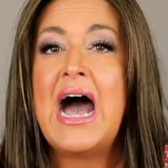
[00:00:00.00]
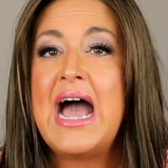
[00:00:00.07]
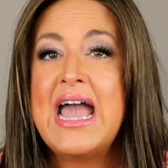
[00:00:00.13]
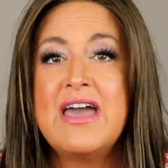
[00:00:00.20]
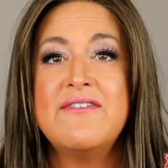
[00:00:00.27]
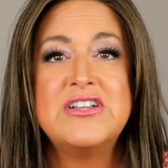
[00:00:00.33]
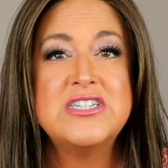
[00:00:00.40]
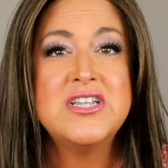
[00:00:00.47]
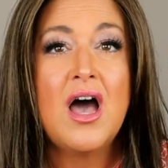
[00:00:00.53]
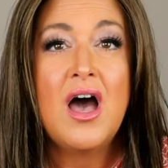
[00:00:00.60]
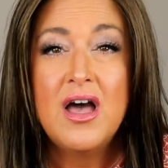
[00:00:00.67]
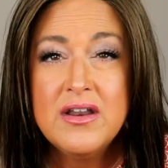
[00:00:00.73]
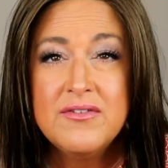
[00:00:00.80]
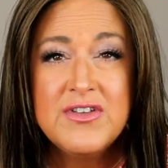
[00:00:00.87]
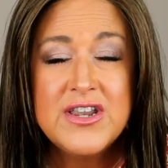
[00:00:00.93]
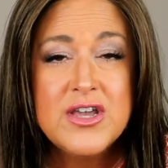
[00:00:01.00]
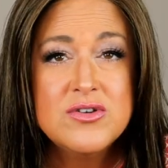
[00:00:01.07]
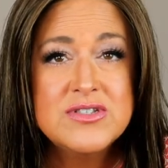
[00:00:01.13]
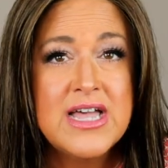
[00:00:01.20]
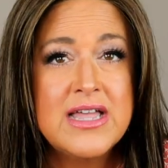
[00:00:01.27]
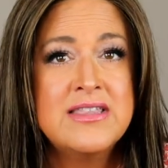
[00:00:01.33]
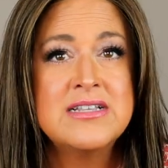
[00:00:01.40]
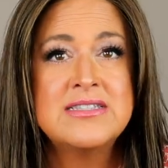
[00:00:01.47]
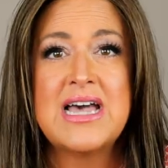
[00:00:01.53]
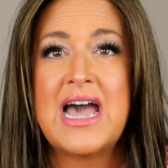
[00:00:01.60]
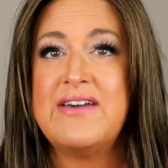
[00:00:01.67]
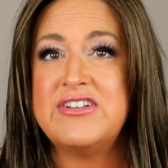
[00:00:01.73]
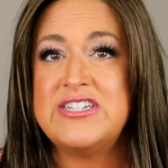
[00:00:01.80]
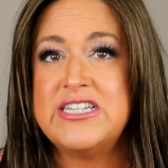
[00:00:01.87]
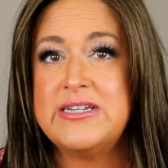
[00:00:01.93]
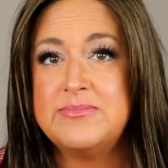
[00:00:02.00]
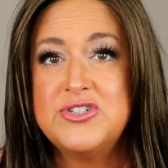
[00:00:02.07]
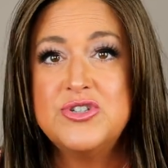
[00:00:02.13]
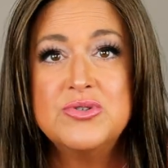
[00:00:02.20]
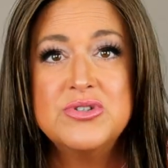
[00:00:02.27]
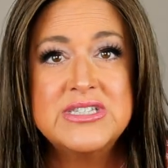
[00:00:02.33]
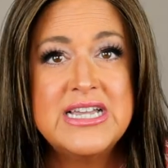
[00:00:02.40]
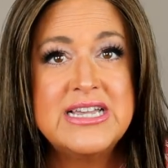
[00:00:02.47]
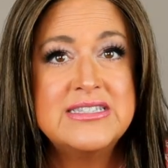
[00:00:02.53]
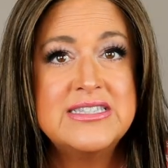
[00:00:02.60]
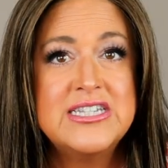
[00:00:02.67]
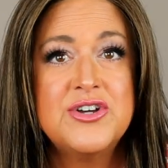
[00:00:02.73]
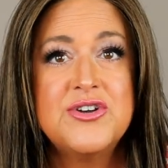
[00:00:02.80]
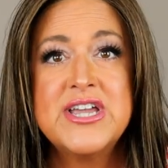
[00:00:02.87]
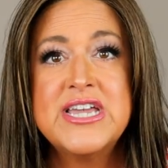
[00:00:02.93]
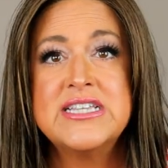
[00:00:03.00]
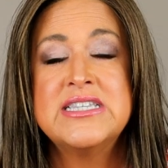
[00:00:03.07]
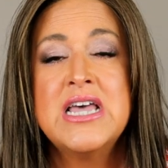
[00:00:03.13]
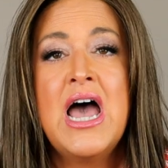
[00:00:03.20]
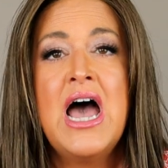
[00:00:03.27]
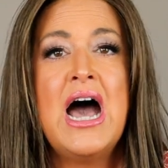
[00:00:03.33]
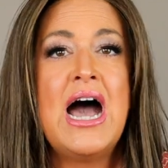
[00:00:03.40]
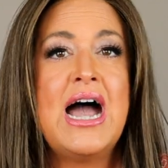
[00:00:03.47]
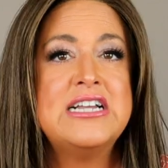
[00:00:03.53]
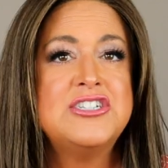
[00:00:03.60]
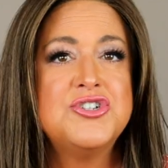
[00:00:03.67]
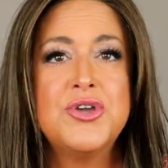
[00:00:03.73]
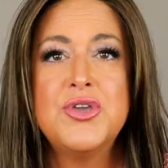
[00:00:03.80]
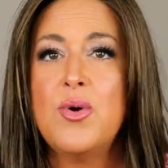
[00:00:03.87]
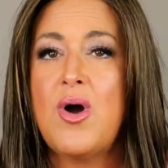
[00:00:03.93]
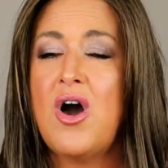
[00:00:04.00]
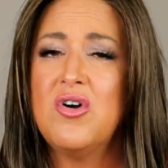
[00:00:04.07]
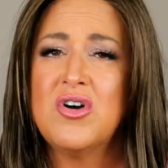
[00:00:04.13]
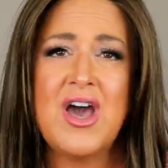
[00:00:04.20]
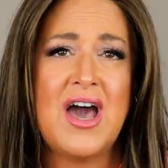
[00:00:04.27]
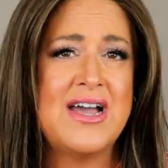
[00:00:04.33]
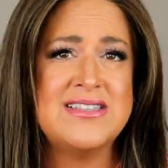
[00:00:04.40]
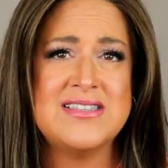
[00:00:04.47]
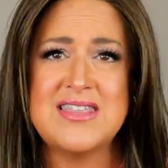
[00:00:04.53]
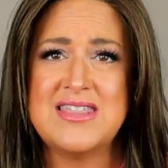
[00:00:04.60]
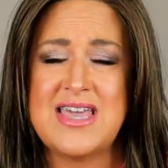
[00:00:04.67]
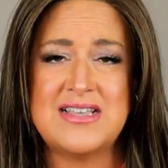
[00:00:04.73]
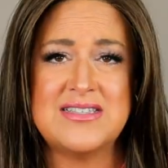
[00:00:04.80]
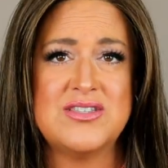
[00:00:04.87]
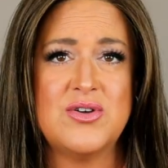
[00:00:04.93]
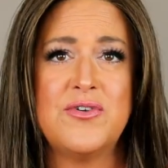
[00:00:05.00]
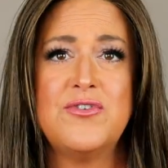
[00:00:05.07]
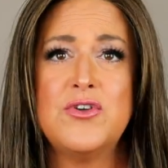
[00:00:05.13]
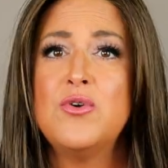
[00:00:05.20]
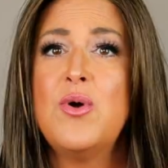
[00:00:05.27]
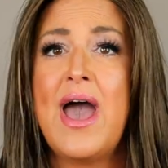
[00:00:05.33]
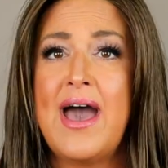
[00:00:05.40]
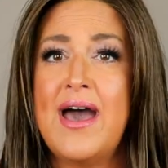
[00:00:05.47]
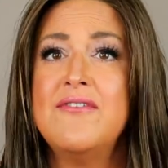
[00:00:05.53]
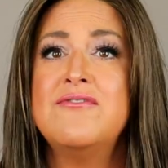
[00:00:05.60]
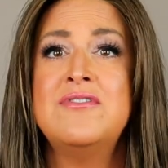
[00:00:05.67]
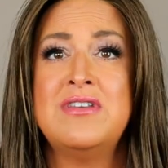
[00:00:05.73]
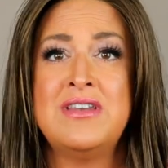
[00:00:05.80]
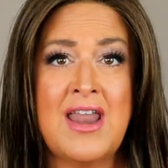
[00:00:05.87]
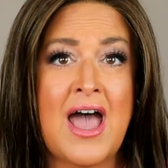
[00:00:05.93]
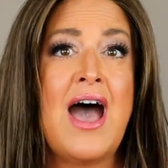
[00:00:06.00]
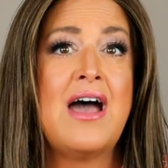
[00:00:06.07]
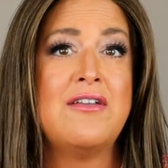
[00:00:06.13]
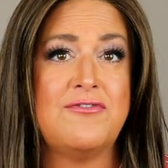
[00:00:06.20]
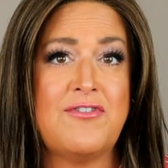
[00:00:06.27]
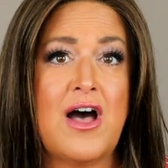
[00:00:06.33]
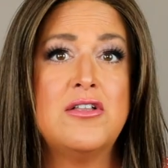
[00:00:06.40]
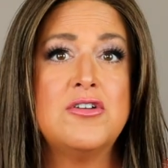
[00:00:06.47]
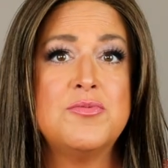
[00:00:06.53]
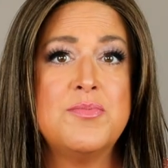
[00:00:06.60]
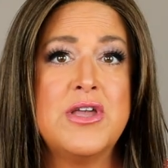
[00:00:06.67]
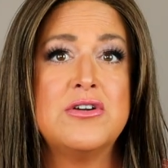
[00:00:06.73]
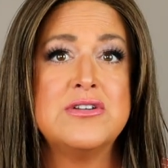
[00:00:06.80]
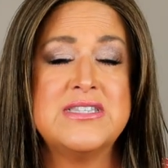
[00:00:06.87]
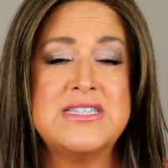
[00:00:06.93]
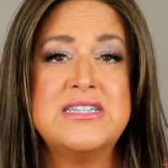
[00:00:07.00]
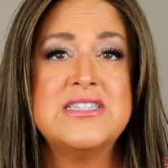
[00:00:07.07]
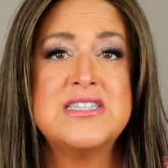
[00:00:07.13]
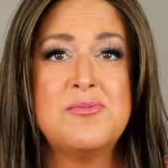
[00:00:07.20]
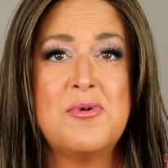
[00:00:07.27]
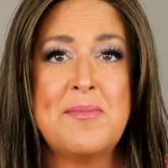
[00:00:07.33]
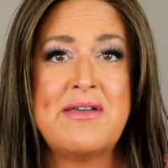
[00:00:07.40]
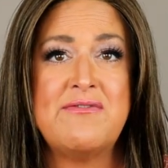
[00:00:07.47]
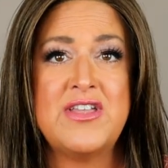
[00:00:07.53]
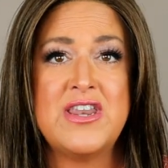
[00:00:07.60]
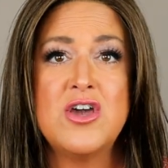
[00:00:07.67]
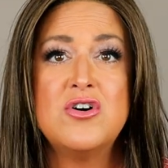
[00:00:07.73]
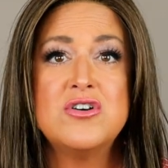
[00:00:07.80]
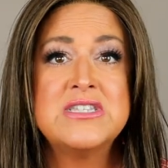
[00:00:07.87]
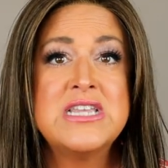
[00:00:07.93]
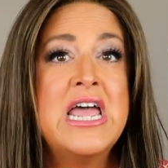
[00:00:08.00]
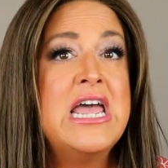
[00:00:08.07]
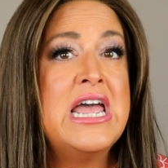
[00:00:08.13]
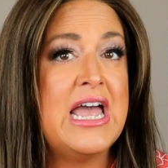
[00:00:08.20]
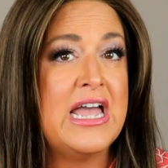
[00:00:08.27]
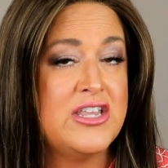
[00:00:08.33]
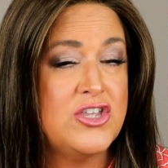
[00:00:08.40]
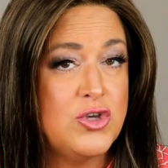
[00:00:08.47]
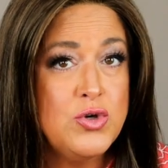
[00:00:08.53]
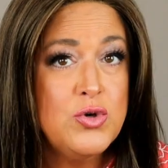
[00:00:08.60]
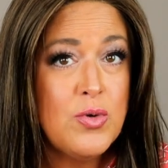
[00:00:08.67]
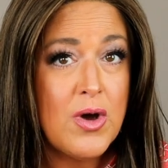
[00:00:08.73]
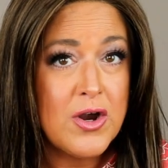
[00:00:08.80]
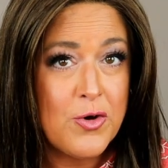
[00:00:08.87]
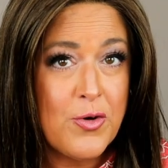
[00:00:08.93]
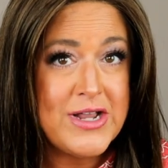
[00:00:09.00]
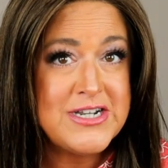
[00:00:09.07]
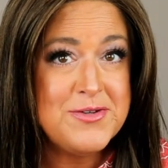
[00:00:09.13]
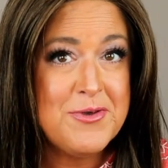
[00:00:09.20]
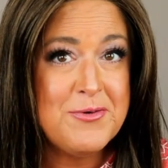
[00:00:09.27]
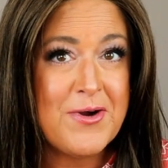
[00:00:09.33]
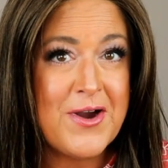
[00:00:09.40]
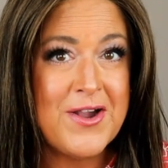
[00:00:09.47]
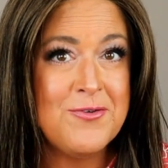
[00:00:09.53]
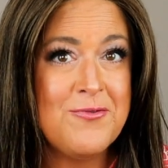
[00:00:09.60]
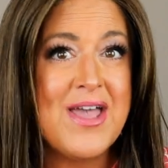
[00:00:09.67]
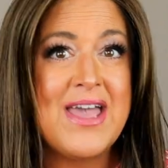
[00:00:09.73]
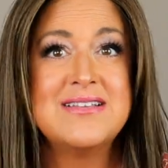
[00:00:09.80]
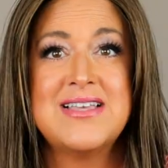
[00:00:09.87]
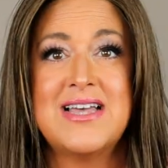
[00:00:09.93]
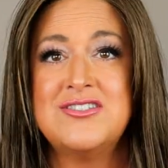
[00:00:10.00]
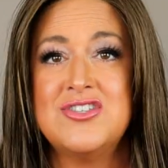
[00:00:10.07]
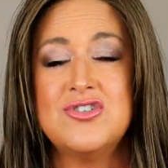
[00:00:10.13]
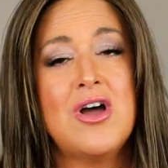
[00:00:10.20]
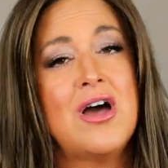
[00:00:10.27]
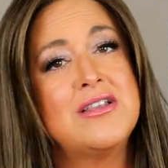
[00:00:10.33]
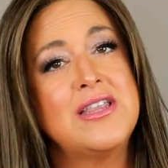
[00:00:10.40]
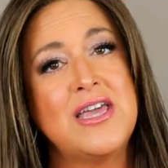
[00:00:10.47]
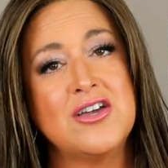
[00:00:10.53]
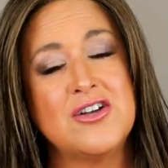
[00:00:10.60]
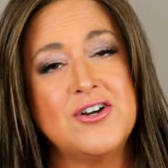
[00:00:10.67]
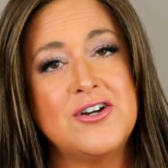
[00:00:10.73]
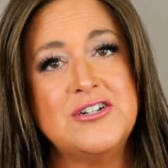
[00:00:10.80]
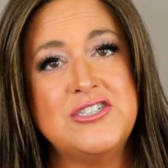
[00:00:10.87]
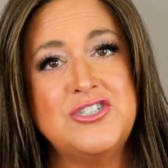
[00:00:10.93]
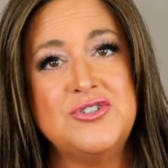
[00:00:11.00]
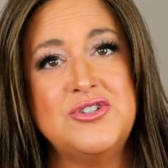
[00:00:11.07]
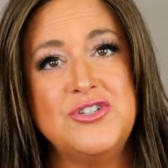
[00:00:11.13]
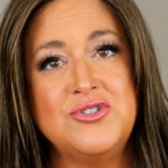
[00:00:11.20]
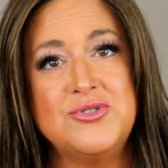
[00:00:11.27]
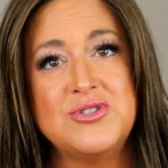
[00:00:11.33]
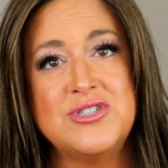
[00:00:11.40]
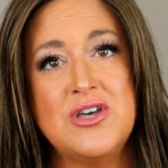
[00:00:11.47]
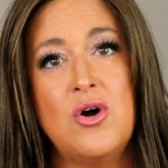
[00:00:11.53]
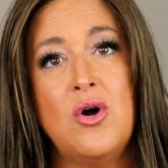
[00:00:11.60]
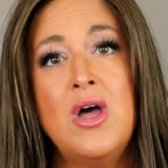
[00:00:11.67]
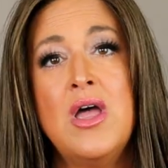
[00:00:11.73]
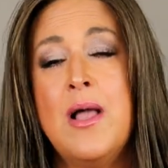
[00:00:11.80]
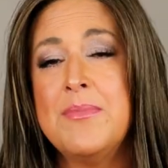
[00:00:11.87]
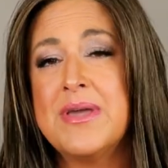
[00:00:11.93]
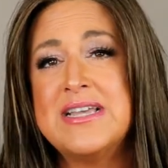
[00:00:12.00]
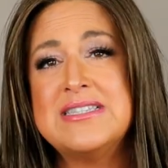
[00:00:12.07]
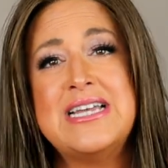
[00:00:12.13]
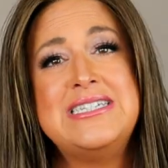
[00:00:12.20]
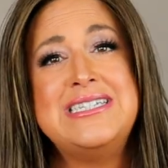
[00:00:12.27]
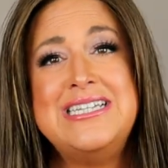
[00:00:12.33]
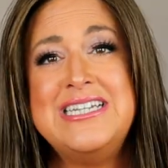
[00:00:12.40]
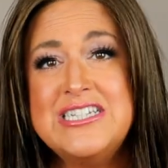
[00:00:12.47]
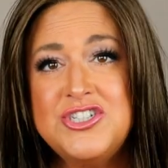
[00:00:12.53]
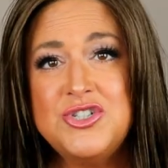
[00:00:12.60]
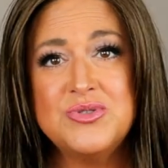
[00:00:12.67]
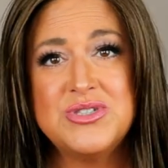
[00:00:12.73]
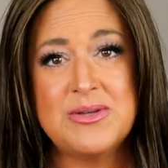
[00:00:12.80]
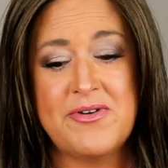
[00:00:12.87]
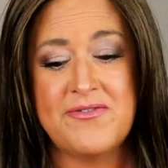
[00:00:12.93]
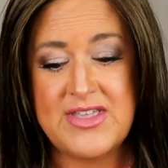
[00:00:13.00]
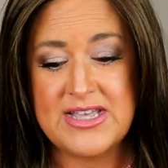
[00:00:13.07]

I have a ton of videos on this. I have a Tip Tuesday series. I show you all kinds of things. So if you have not followed me or seen some of my videos and you are going to be wearing wigs, I strongly encourage you to do so because I teach you some